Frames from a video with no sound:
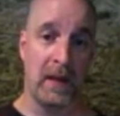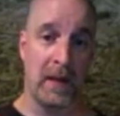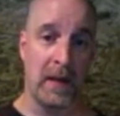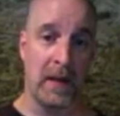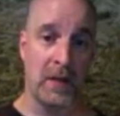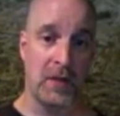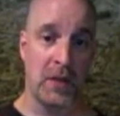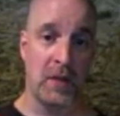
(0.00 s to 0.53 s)

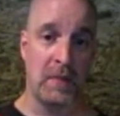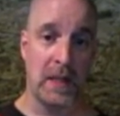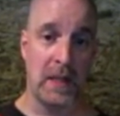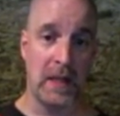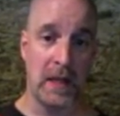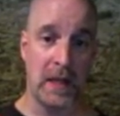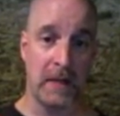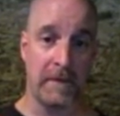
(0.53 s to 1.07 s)
And it's going to
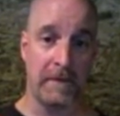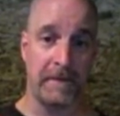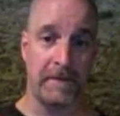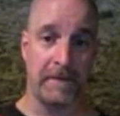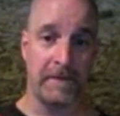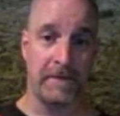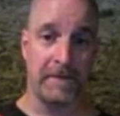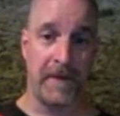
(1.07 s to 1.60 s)
be
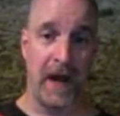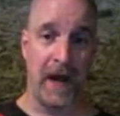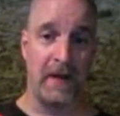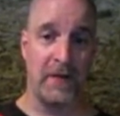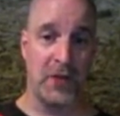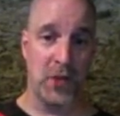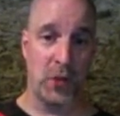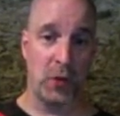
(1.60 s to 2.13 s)

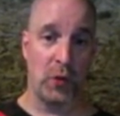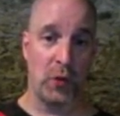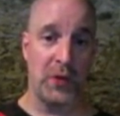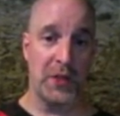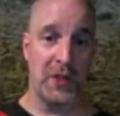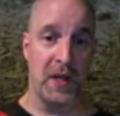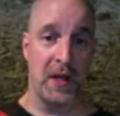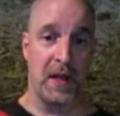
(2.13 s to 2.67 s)
5
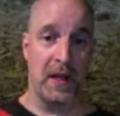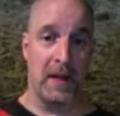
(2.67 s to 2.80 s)
circles.